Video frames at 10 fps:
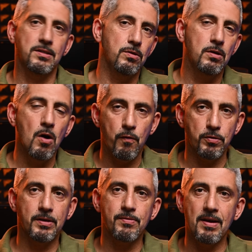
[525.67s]
go for
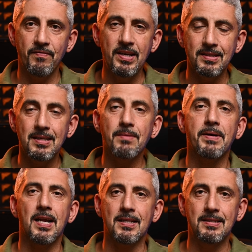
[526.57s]
the grand vista,
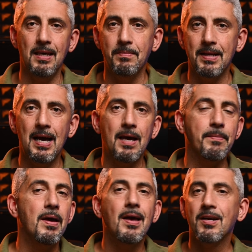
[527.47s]
but at the same time,
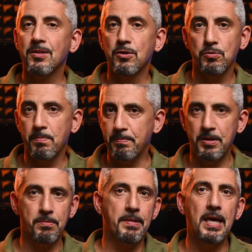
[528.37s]

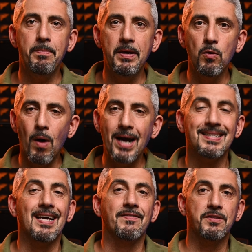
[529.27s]
there may be
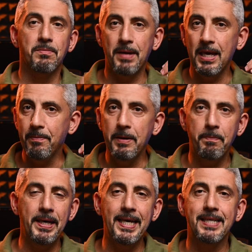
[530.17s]
wildlife, there may be
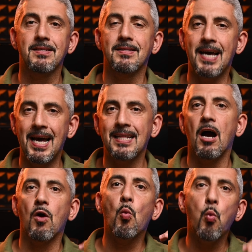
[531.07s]
peaks that
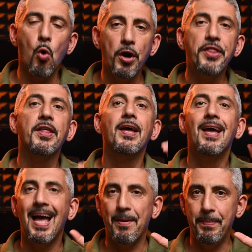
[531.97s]
are worth
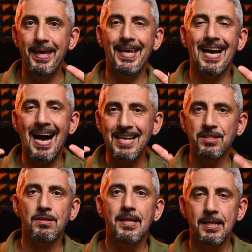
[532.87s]
being
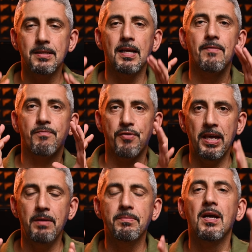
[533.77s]
isolated and
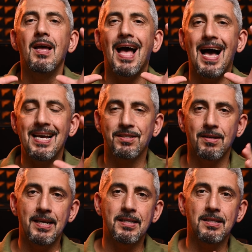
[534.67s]
framed
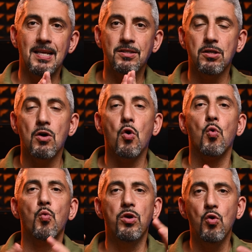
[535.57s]
isolated, and
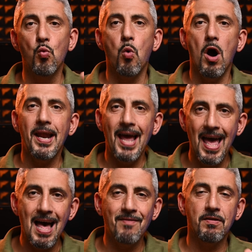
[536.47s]
so you want to
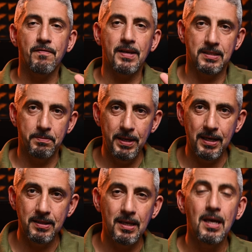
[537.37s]
have the
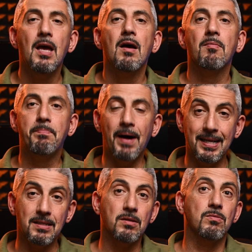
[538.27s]
flexibility,
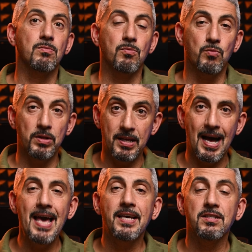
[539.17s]
but when the
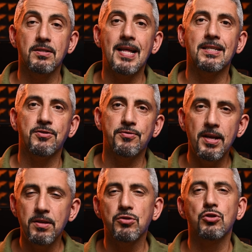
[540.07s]
hike is that
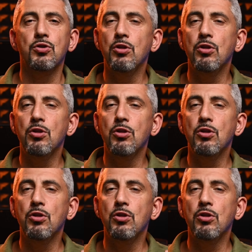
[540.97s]
strenuous, you